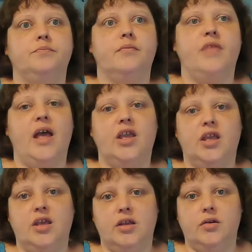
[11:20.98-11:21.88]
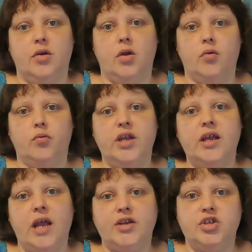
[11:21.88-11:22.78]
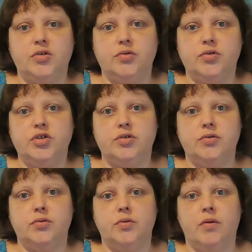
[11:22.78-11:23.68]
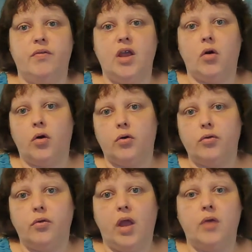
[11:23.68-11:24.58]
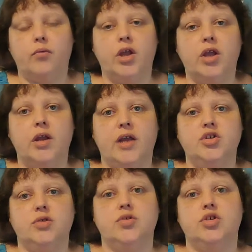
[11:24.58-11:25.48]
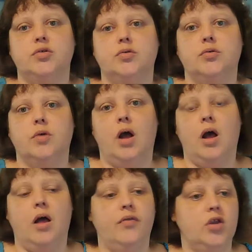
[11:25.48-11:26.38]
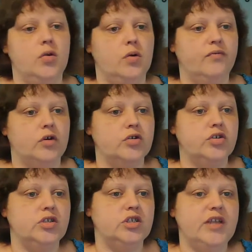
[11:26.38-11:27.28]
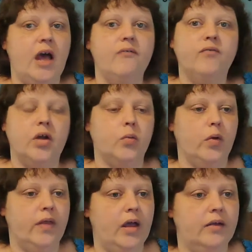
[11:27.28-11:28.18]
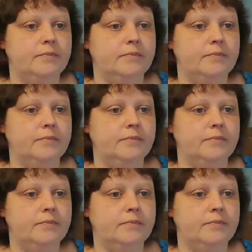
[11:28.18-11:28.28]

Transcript: that can reconnect you to the earth and reconnect you to the universe. Just have fun with it.